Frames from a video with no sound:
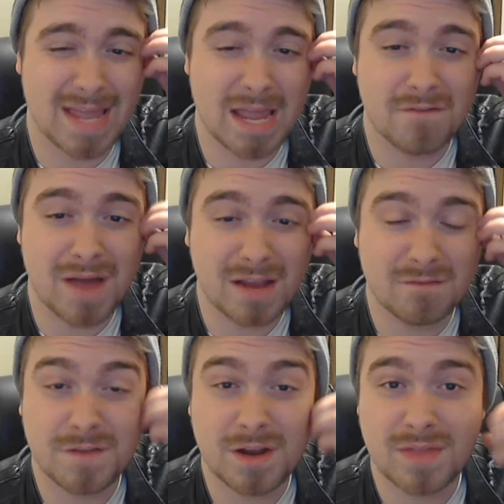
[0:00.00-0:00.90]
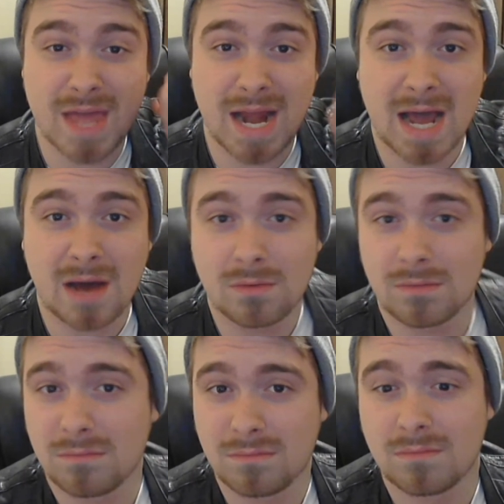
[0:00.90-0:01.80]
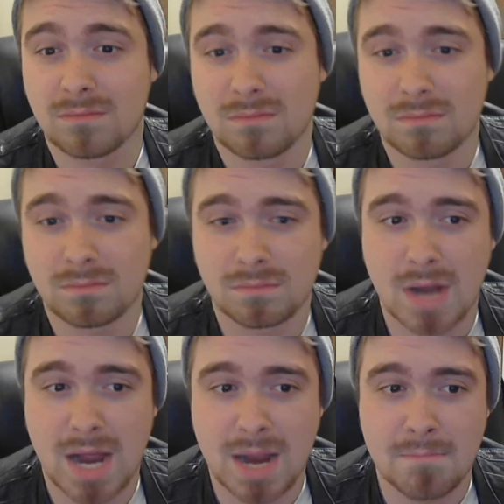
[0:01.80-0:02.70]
if I can figure that out, I